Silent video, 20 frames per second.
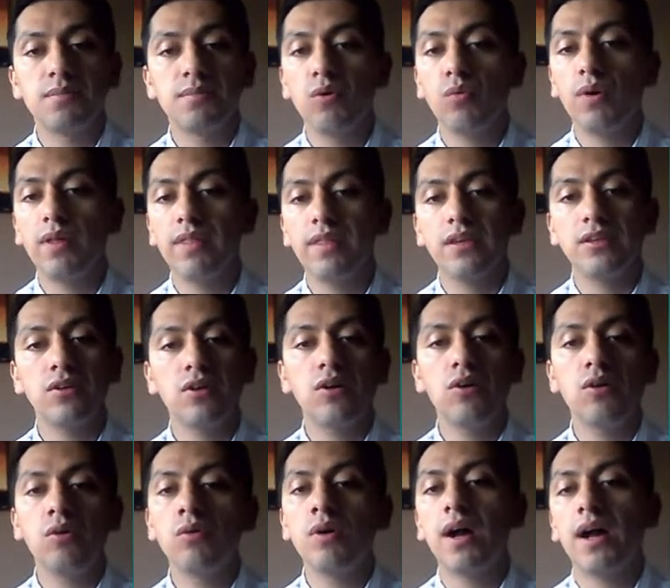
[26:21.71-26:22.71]
about what they
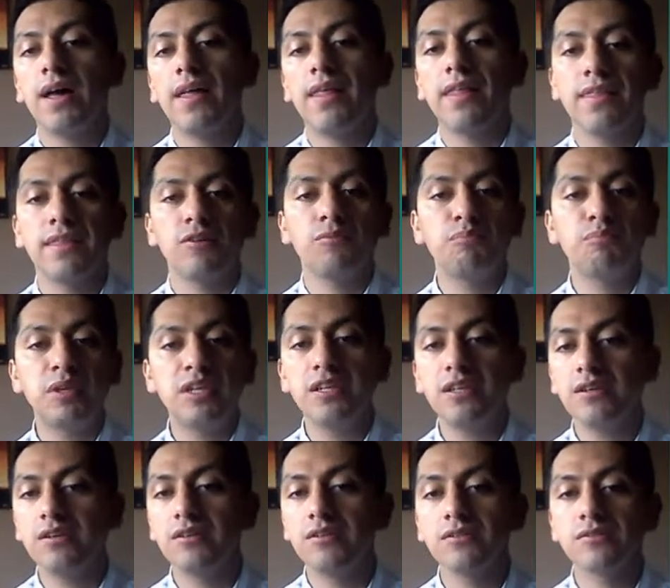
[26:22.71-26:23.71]
know, add
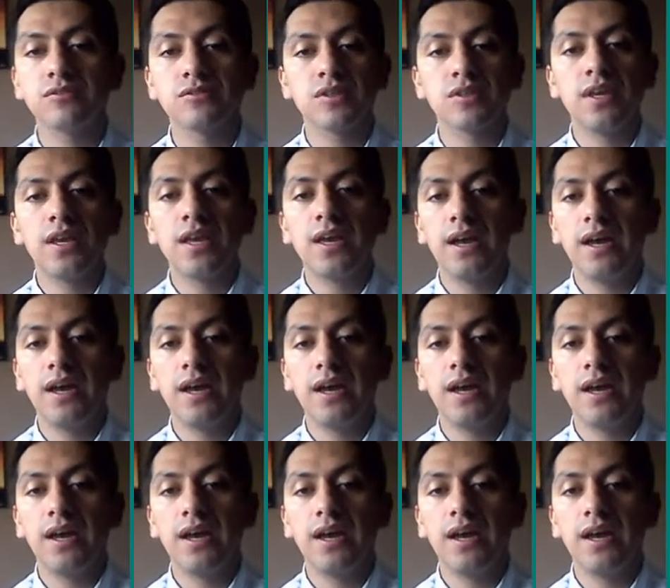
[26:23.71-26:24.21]
opinions,